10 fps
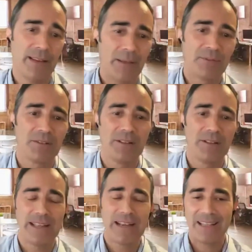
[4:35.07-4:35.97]
Yeah,
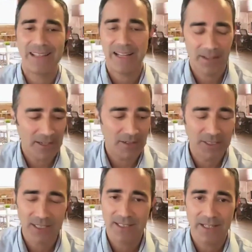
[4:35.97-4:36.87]
absolutely. And I think,
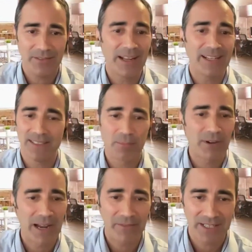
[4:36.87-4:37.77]
just like I said, the
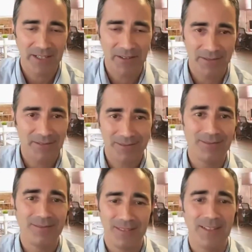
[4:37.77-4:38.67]
privacy
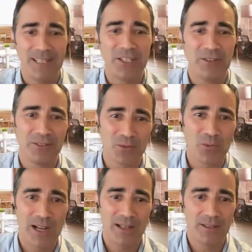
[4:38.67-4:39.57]
issues as
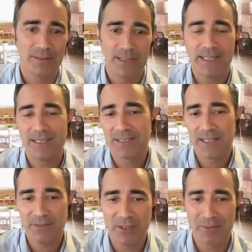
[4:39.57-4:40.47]
well, it just
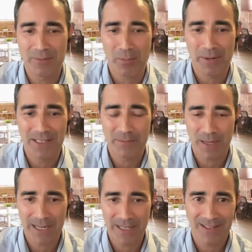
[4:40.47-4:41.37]
gives you a little bit more peace of
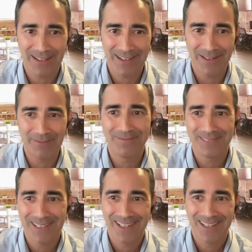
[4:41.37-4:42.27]
mind
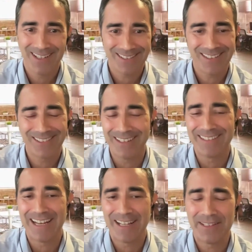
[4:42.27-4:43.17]

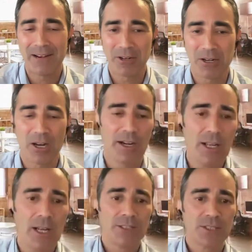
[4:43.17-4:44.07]
on that in that
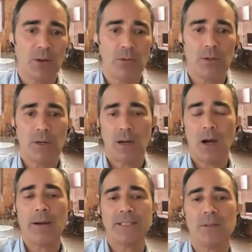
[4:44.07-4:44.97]
regard. So,
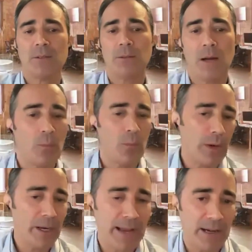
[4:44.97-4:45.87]
all right. So
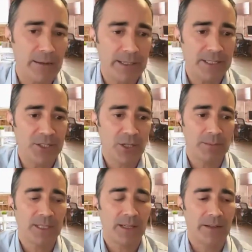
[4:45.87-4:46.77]
what about in
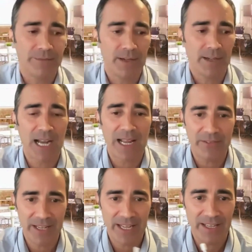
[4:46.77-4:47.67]
terms of
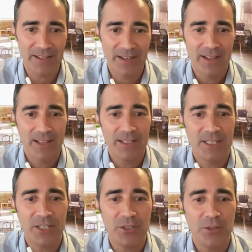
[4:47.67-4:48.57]
diving in?
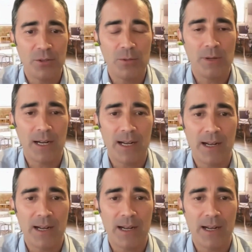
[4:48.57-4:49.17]
Did you